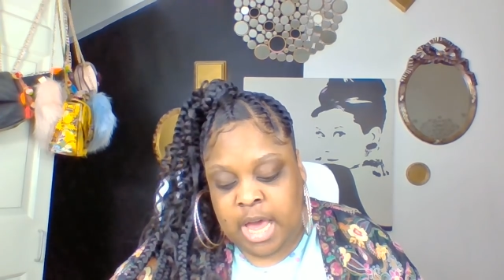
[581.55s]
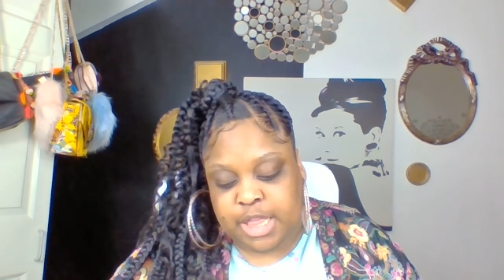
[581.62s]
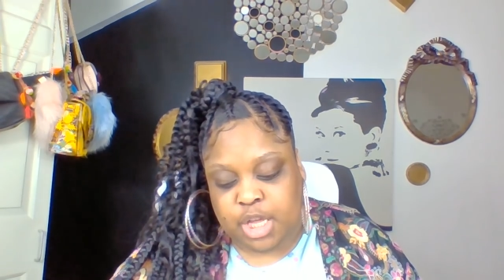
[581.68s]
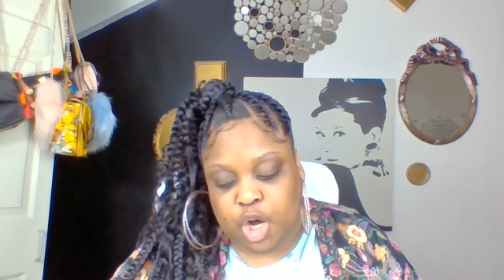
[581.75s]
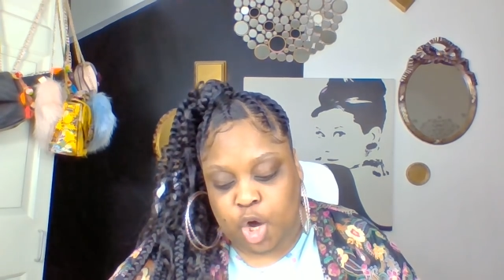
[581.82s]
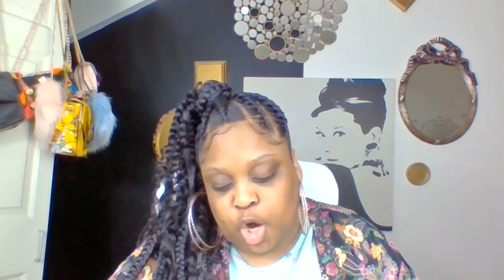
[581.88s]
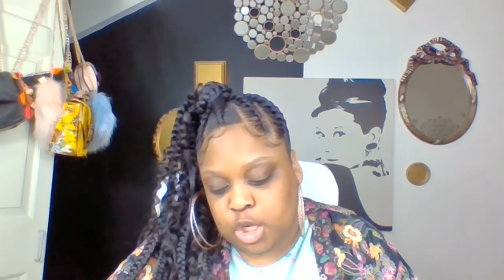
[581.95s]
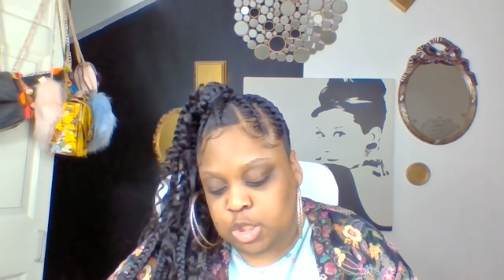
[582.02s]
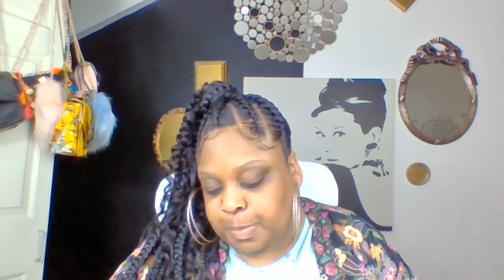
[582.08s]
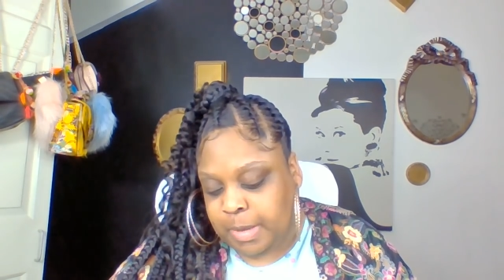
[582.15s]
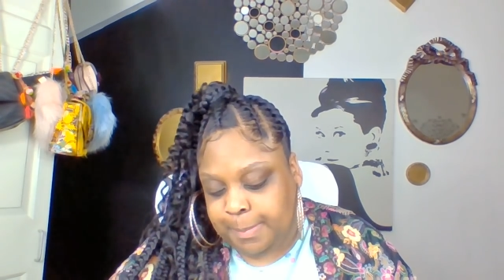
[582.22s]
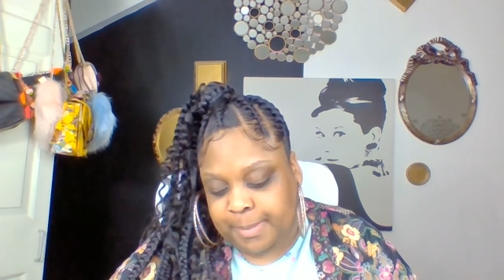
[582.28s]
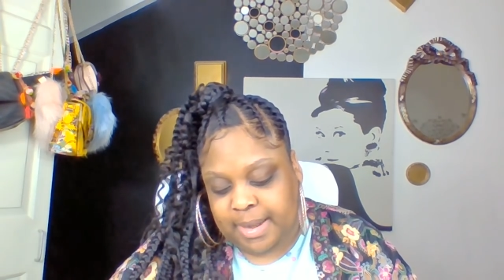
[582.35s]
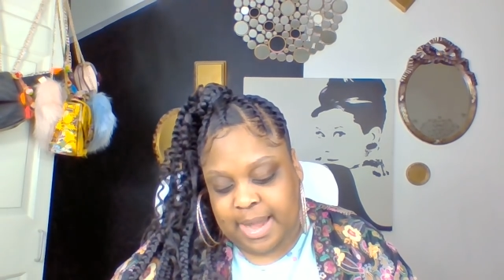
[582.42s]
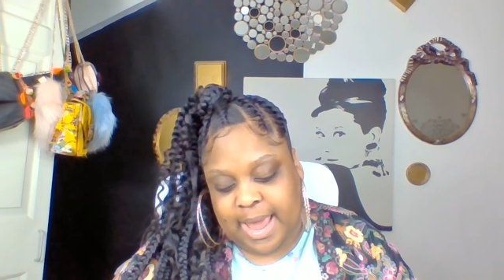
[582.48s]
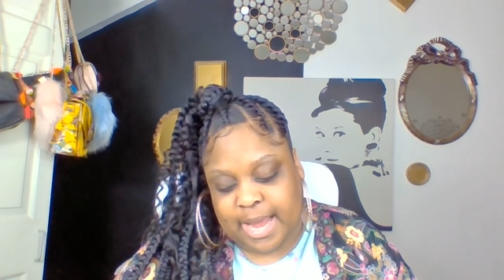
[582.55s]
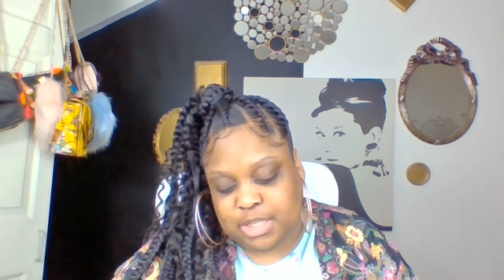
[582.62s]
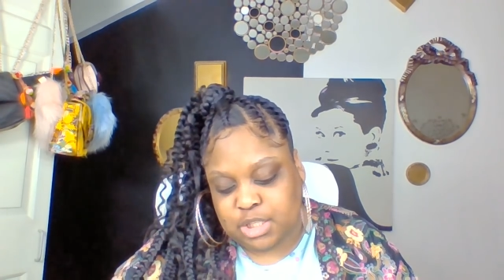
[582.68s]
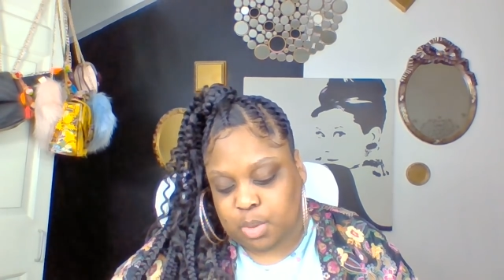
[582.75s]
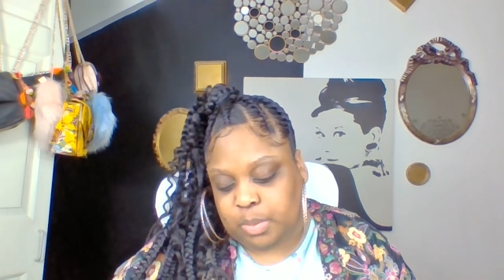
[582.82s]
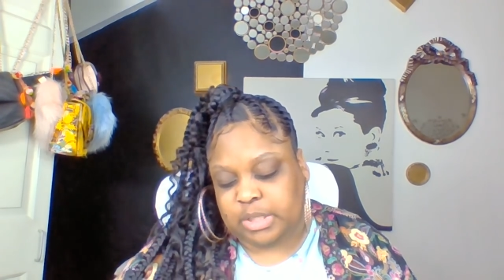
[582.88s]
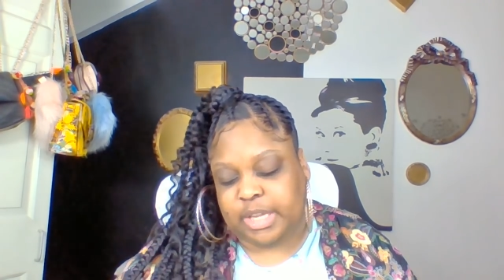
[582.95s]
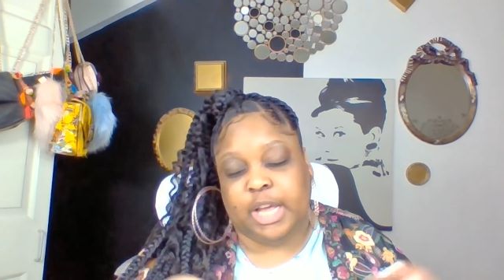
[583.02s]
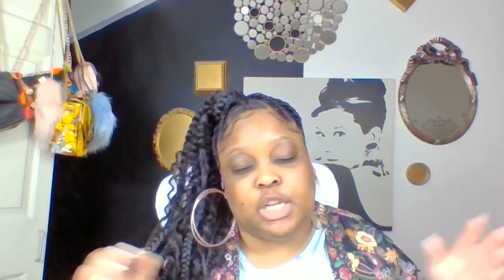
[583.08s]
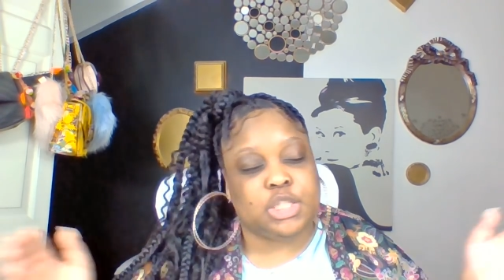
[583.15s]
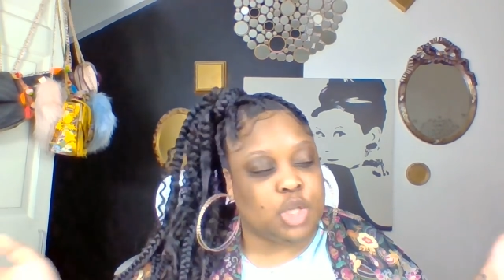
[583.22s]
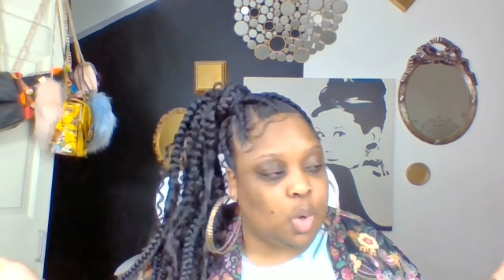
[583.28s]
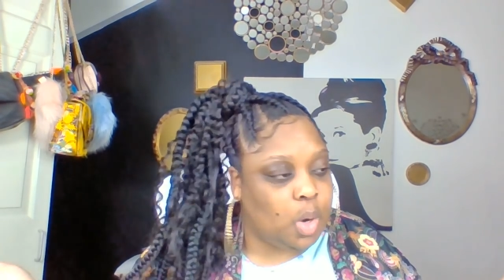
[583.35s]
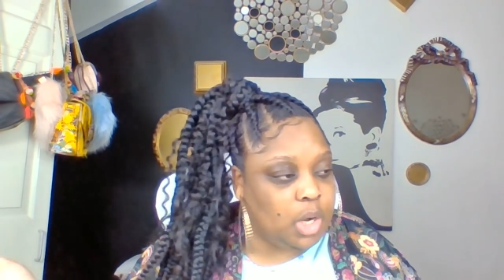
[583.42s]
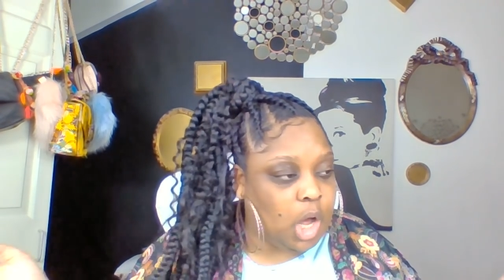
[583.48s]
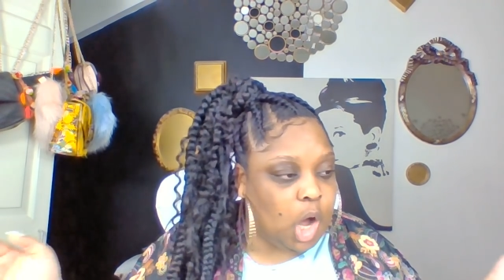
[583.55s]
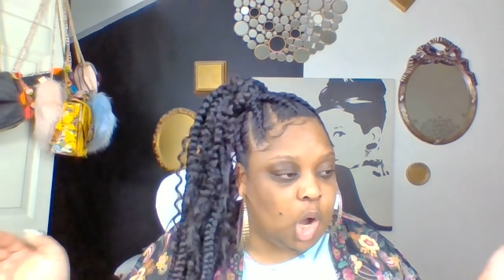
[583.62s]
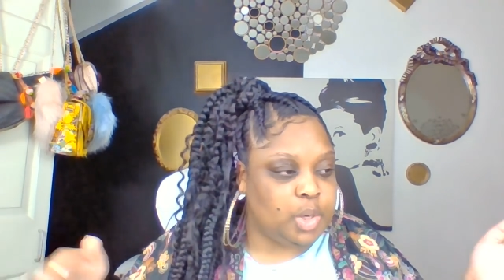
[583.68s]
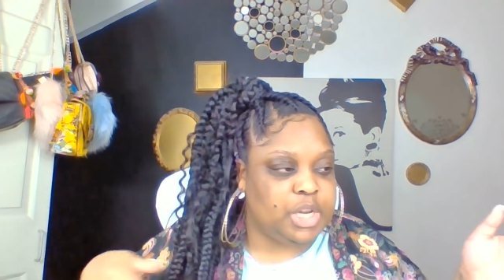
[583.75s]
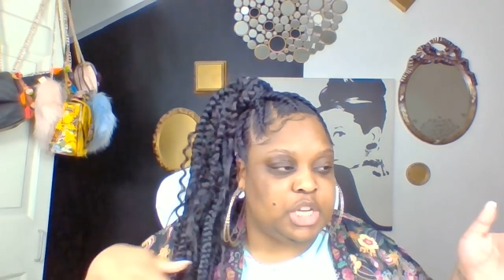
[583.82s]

The girls, people that ask her what the hell is going on,